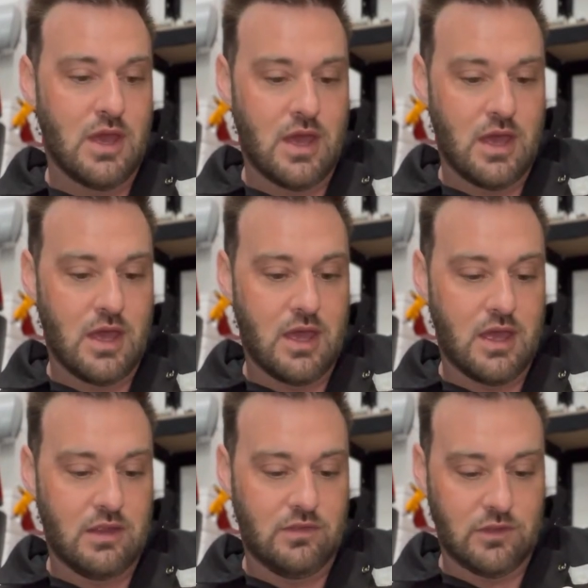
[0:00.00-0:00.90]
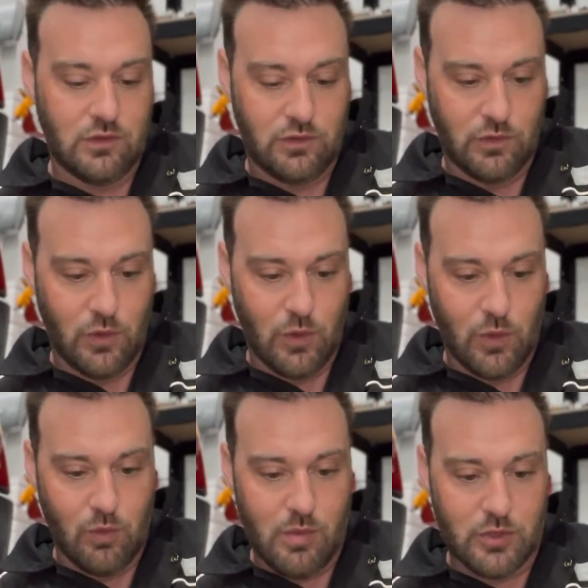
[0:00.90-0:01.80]
And so
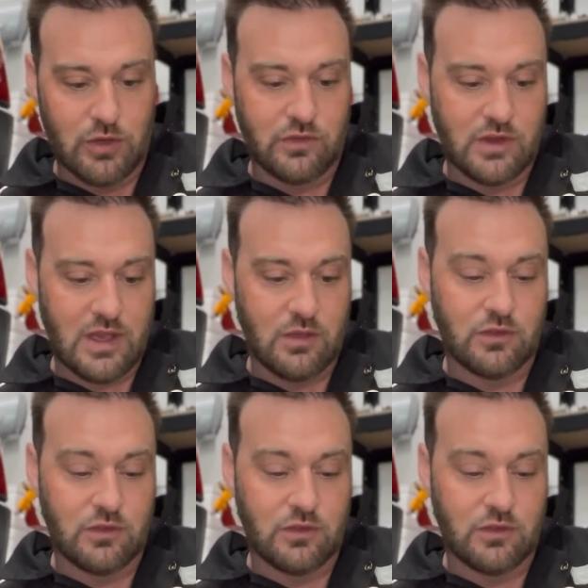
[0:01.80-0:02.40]
what I'm going to do now